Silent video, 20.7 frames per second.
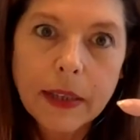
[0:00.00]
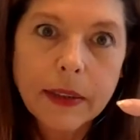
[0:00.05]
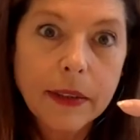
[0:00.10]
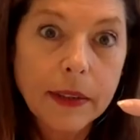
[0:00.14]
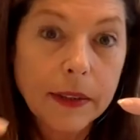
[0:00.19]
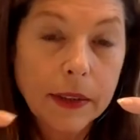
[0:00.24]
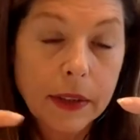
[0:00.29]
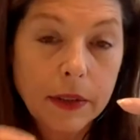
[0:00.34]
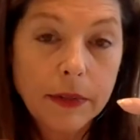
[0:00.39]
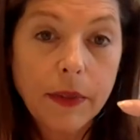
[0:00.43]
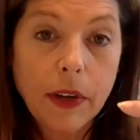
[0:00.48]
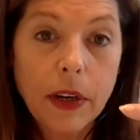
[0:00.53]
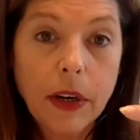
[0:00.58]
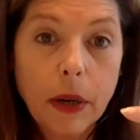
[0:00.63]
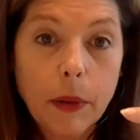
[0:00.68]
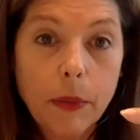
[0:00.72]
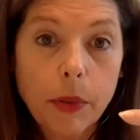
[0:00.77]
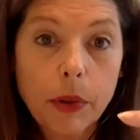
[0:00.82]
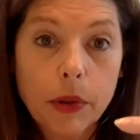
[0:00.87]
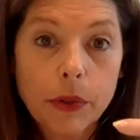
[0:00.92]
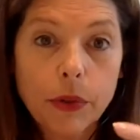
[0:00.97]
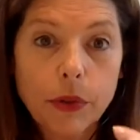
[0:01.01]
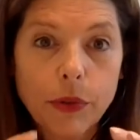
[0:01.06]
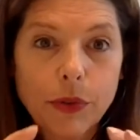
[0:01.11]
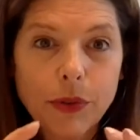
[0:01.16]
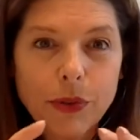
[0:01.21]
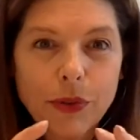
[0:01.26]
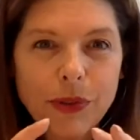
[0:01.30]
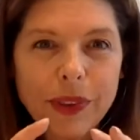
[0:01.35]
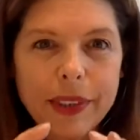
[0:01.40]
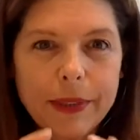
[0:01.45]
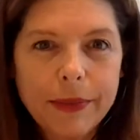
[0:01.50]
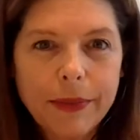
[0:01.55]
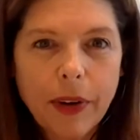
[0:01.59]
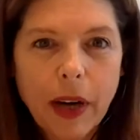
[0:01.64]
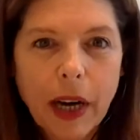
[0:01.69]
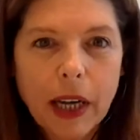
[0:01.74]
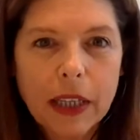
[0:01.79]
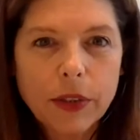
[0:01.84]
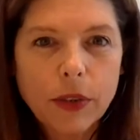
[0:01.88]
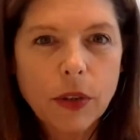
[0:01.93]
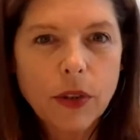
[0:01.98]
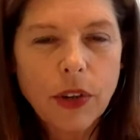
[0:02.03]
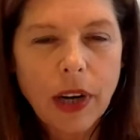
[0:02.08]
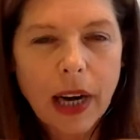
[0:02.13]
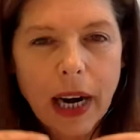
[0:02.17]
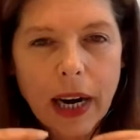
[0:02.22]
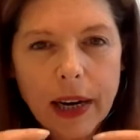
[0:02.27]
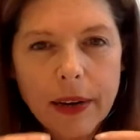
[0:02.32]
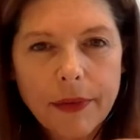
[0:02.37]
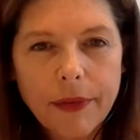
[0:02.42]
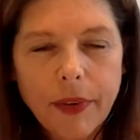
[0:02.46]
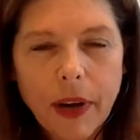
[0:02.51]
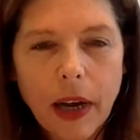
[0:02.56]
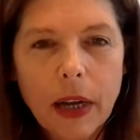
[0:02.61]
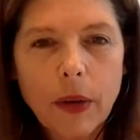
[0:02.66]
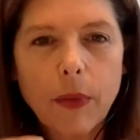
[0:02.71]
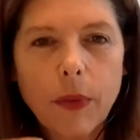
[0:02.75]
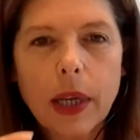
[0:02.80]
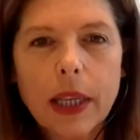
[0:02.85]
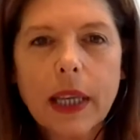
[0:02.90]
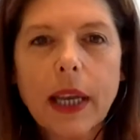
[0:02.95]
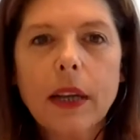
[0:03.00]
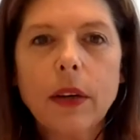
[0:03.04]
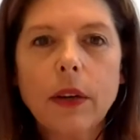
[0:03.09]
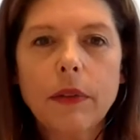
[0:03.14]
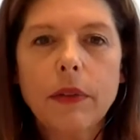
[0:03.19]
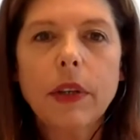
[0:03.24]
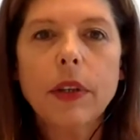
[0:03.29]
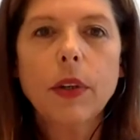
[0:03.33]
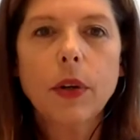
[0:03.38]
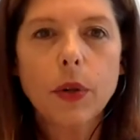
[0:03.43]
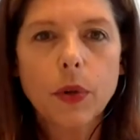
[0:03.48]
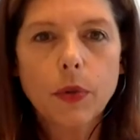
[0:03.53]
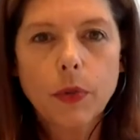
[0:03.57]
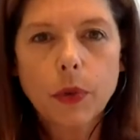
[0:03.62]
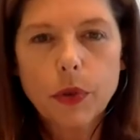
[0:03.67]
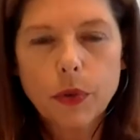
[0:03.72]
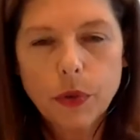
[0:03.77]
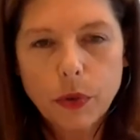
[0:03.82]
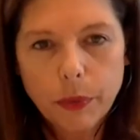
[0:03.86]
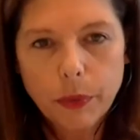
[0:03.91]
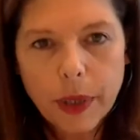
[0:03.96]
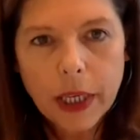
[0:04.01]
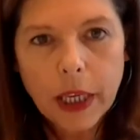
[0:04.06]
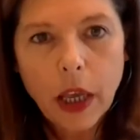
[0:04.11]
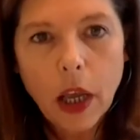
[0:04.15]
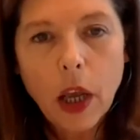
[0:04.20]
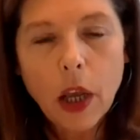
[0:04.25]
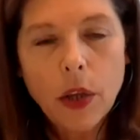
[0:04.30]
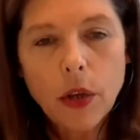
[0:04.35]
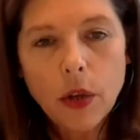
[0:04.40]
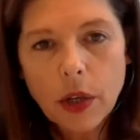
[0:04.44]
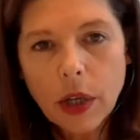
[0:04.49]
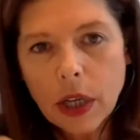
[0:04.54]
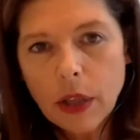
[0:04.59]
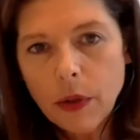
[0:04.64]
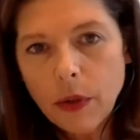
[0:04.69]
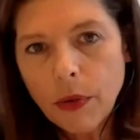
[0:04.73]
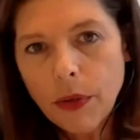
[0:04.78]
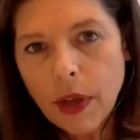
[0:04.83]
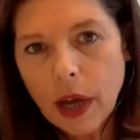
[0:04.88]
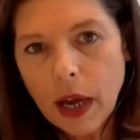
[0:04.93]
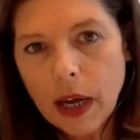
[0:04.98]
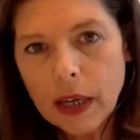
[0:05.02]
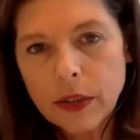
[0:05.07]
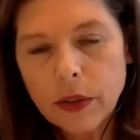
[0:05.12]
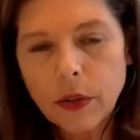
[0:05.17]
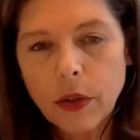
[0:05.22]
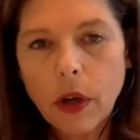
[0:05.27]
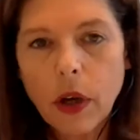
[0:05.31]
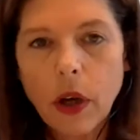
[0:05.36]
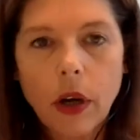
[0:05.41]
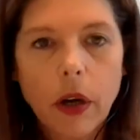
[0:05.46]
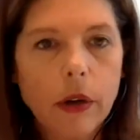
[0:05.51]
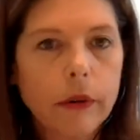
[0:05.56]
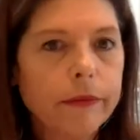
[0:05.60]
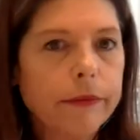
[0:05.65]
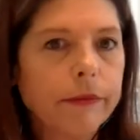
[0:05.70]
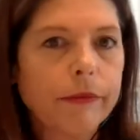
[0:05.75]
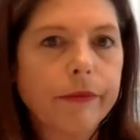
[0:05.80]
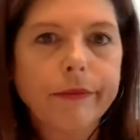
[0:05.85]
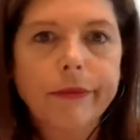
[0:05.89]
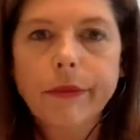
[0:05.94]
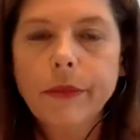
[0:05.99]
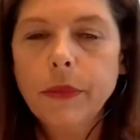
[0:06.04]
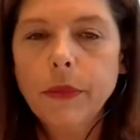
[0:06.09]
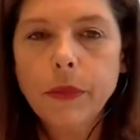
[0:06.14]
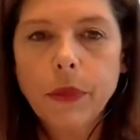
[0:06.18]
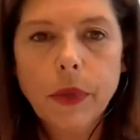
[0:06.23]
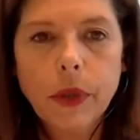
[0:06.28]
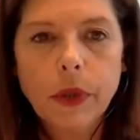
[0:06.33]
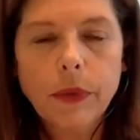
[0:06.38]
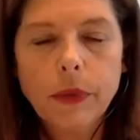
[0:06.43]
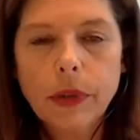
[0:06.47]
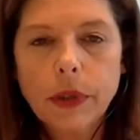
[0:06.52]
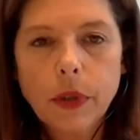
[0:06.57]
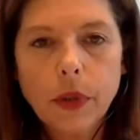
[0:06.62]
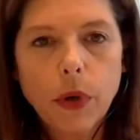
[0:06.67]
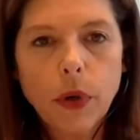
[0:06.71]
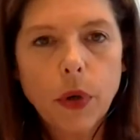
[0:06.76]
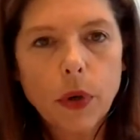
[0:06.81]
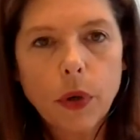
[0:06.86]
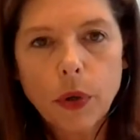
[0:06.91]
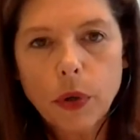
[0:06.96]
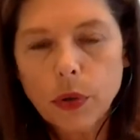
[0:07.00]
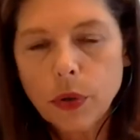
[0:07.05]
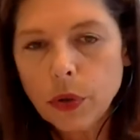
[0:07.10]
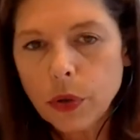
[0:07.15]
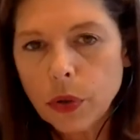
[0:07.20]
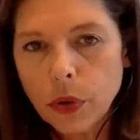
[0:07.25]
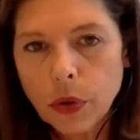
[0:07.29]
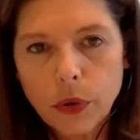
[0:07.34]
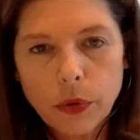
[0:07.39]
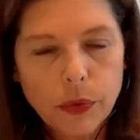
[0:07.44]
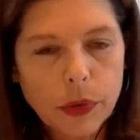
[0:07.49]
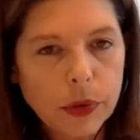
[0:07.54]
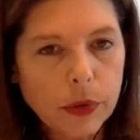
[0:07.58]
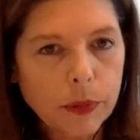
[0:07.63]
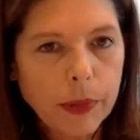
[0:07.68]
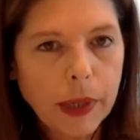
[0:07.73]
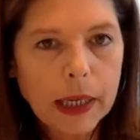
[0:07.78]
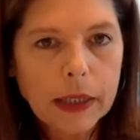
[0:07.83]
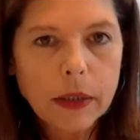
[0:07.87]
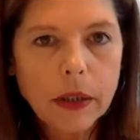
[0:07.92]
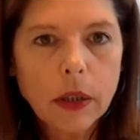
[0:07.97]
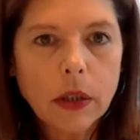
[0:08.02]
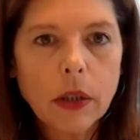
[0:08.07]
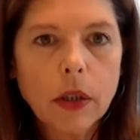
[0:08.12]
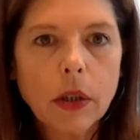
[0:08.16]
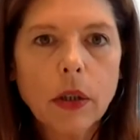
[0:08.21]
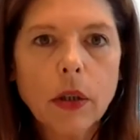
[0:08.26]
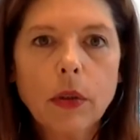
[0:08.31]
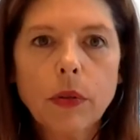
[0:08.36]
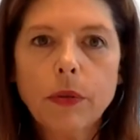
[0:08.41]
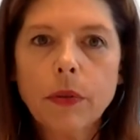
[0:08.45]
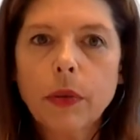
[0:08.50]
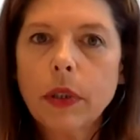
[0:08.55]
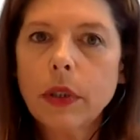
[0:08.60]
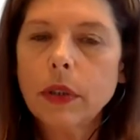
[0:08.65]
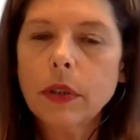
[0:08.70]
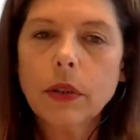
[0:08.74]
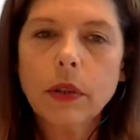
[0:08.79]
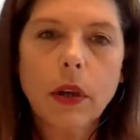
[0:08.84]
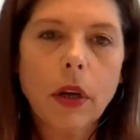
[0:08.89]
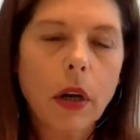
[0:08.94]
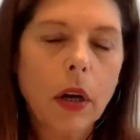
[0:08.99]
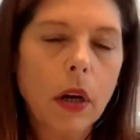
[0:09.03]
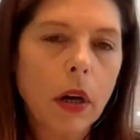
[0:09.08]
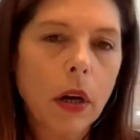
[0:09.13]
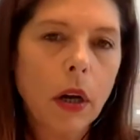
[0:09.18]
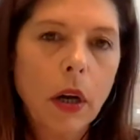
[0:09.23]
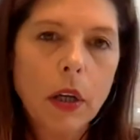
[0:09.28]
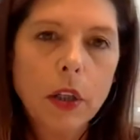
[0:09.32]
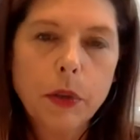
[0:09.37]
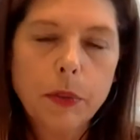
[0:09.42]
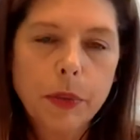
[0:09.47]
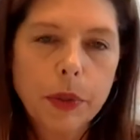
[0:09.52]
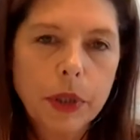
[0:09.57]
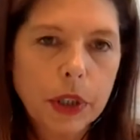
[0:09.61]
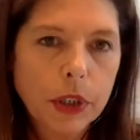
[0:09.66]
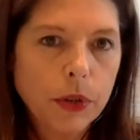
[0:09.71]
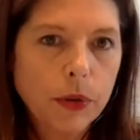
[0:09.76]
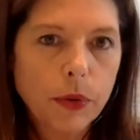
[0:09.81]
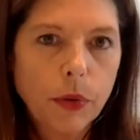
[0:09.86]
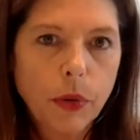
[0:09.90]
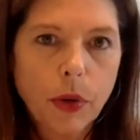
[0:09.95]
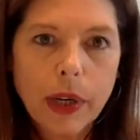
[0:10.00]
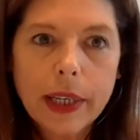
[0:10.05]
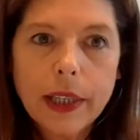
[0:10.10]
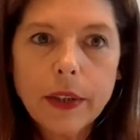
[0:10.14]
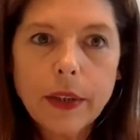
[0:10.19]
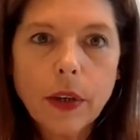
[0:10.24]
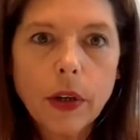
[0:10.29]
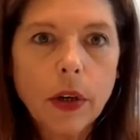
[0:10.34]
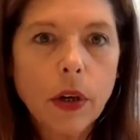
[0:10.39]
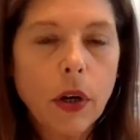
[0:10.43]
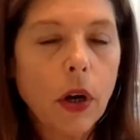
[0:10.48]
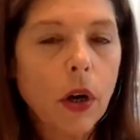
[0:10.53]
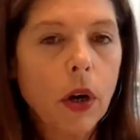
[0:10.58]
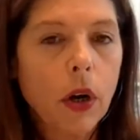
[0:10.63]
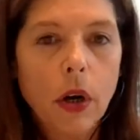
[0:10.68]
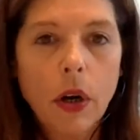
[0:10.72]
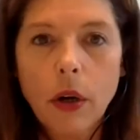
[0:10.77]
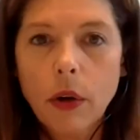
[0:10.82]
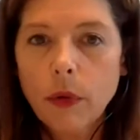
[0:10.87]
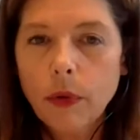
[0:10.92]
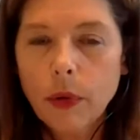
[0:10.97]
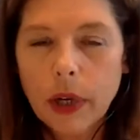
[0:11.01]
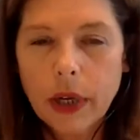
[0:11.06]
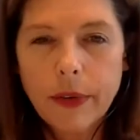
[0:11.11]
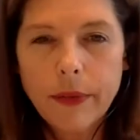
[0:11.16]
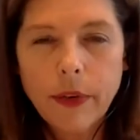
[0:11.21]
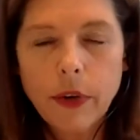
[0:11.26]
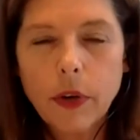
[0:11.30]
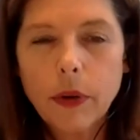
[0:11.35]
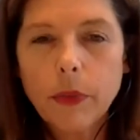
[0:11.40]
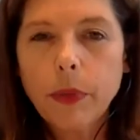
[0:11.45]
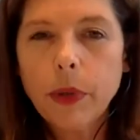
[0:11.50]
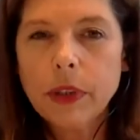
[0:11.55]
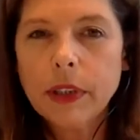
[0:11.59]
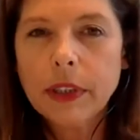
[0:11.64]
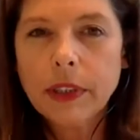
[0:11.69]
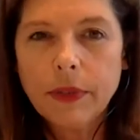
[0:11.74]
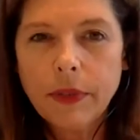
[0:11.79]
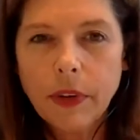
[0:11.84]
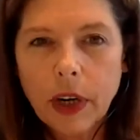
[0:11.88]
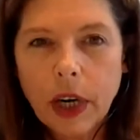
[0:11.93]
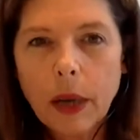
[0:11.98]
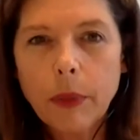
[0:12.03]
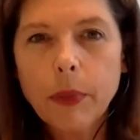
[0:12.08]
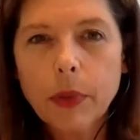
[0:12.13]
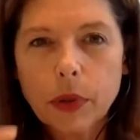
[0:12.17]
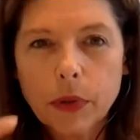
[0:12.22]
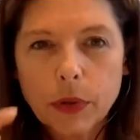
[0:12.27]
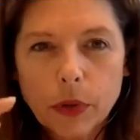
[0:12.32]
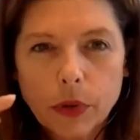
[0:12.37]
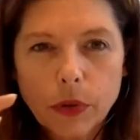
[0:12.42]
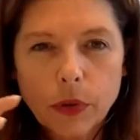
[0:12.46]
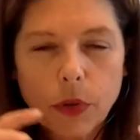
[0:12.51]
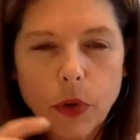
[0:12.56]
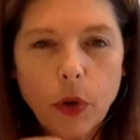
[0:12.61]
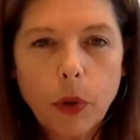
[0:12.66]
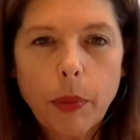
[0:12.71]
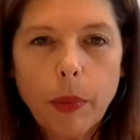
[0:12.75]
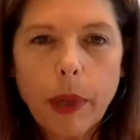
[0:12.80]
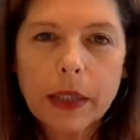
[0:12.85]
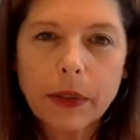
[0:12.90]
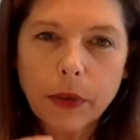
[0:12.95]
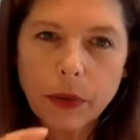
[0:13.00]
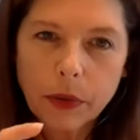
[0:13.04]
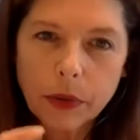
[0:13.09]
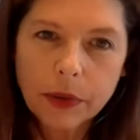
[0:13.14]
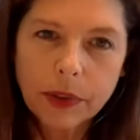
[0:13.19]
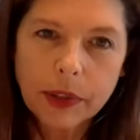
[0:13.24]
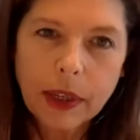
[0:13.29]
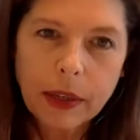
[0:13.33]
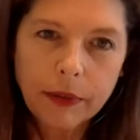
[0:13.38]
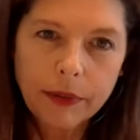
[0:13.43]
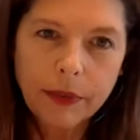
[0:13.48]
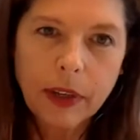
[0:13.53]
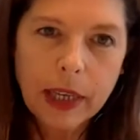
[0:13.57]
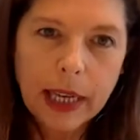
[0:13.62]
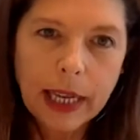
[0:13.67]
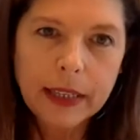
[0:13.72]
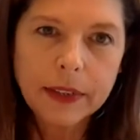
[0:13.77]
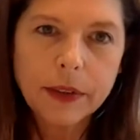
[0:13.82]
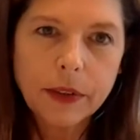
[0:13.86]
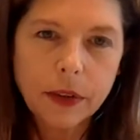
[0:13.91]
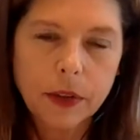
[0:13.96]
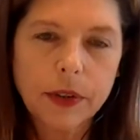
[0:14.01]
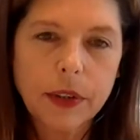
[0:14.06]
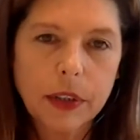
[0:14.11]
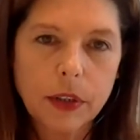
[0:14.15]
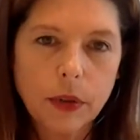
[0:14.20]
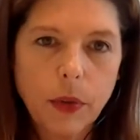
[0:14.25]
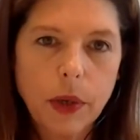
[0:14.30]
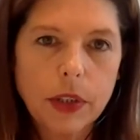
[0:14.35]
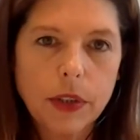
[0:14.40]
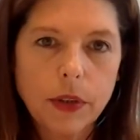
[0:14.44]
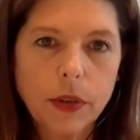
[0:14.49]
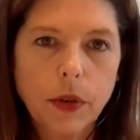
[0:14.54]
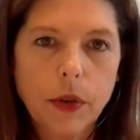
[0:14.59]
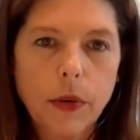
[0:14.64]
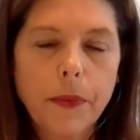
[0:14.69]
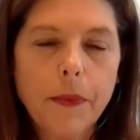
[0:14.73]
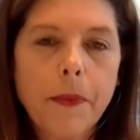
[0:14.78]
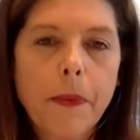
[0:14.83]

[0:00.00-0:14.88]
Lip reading: This is very important to define. So clarify what kind of leader you want to be. You can do that with a coach, with a partner, with a spiritual leader, whatever. But it's very important to go back to yourself and answer this question.